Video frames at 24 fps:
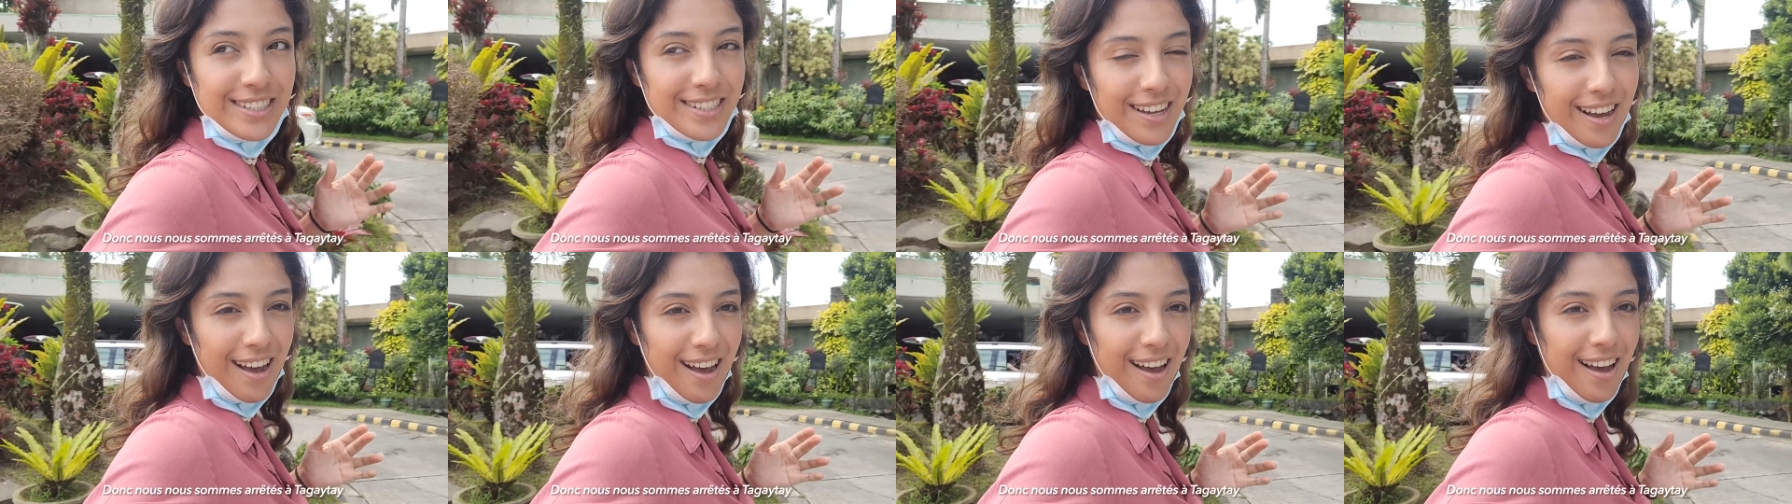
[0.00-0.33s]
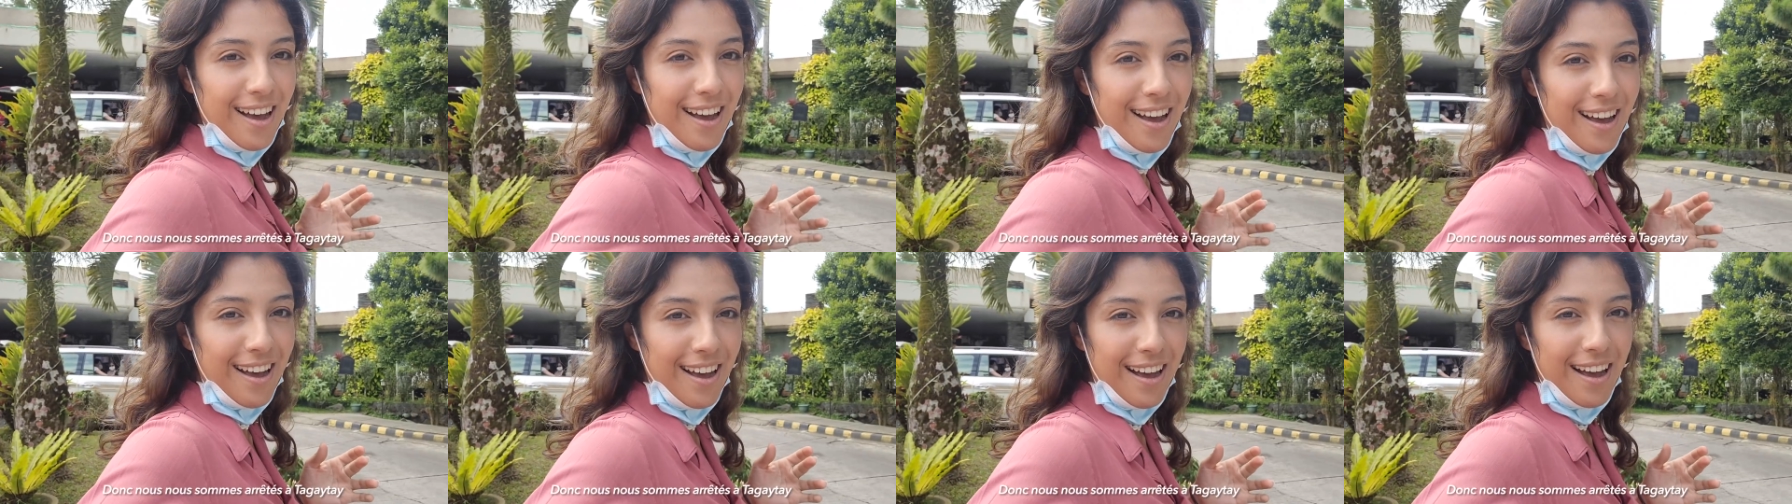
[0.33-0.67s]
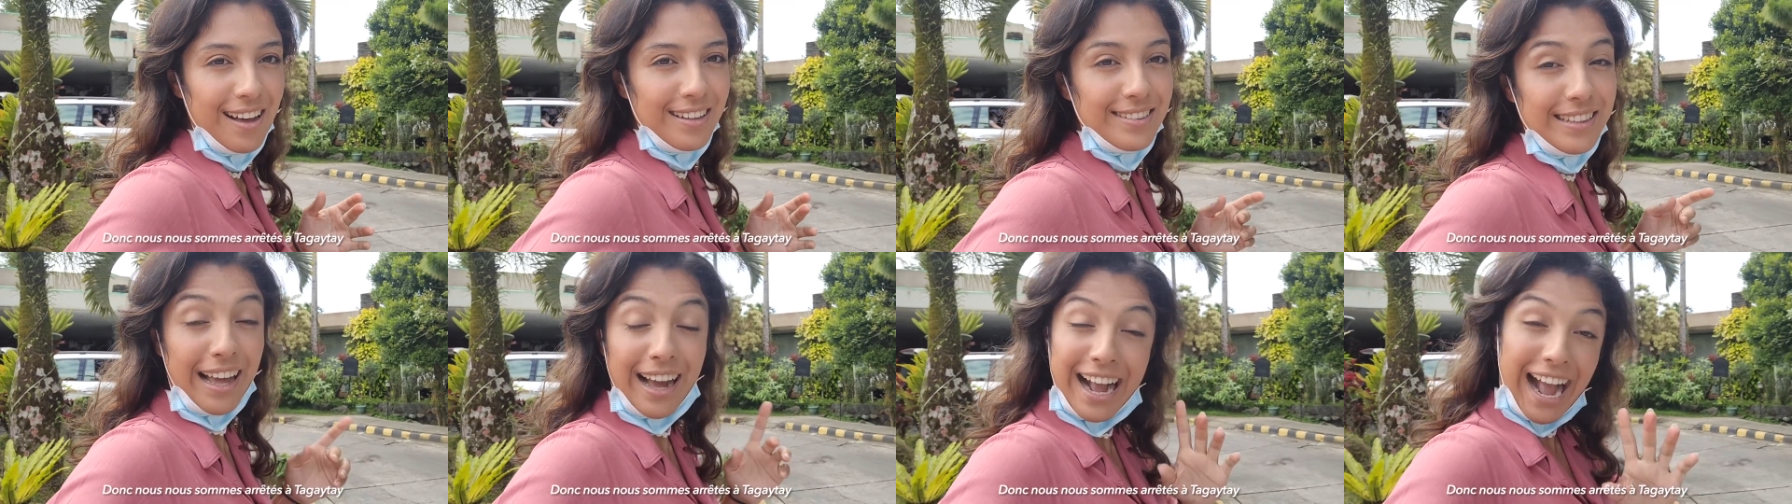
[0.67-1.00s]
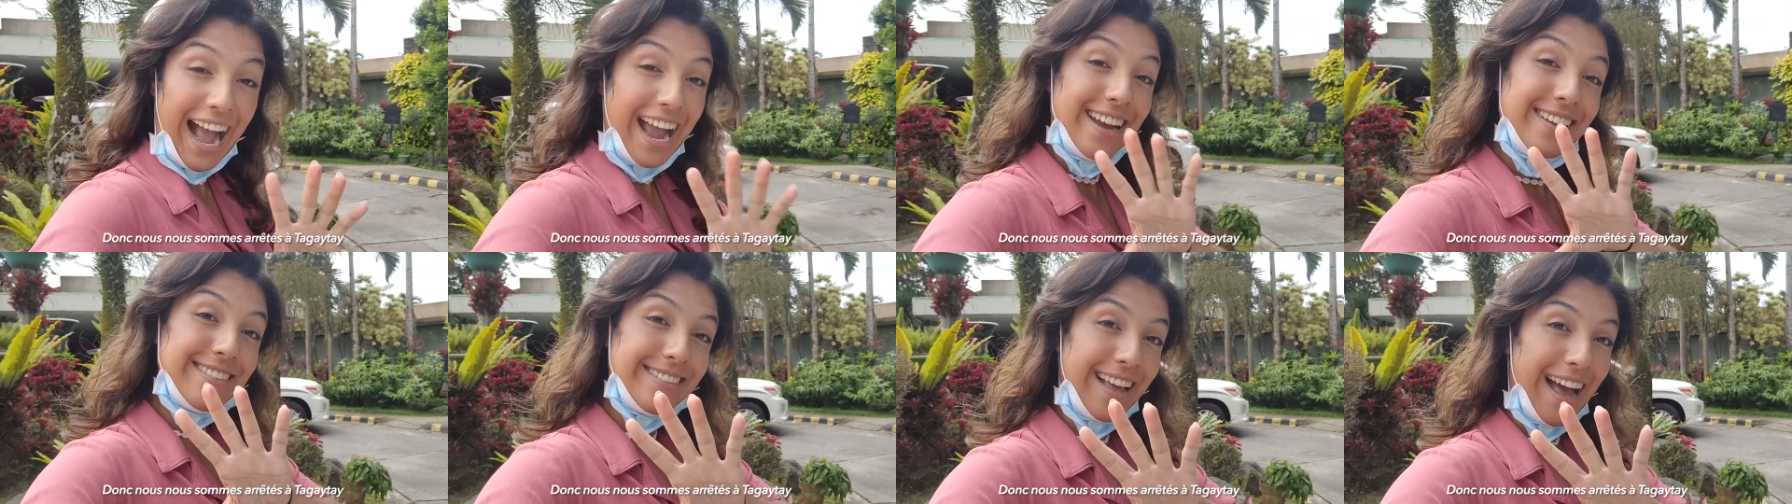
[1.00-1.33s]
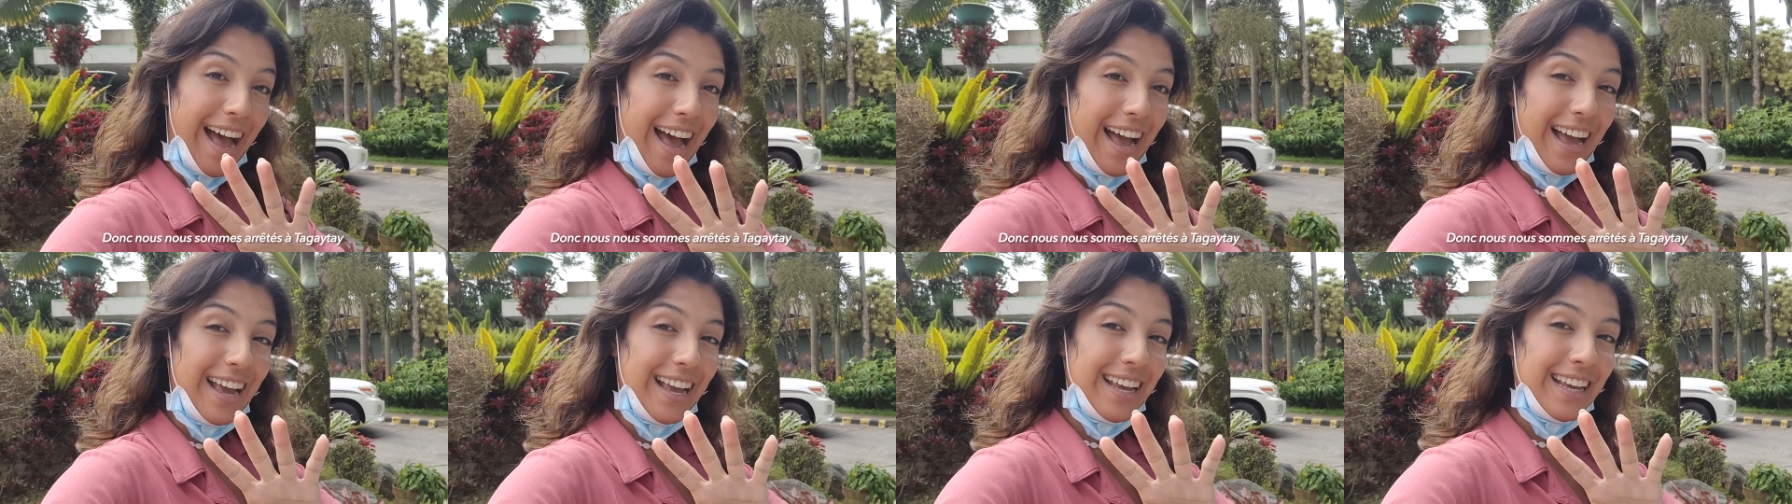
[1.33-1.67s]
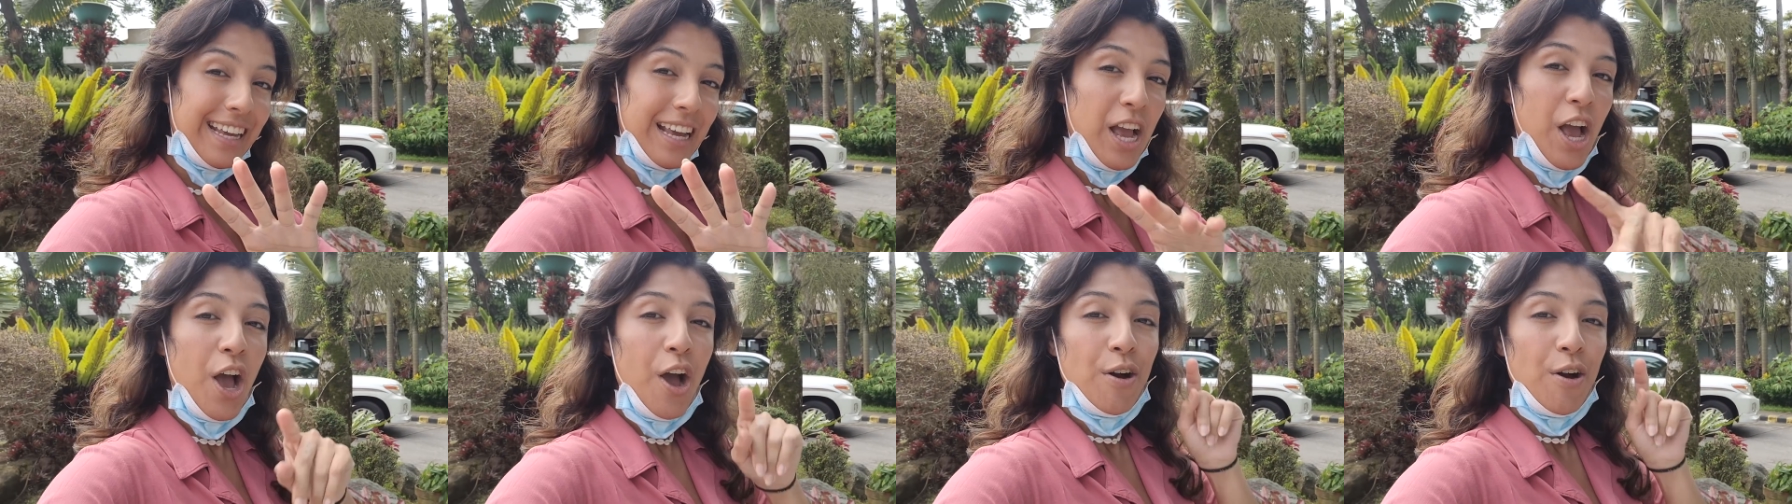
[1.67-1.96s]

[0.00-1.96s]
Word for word: sa Tagaytay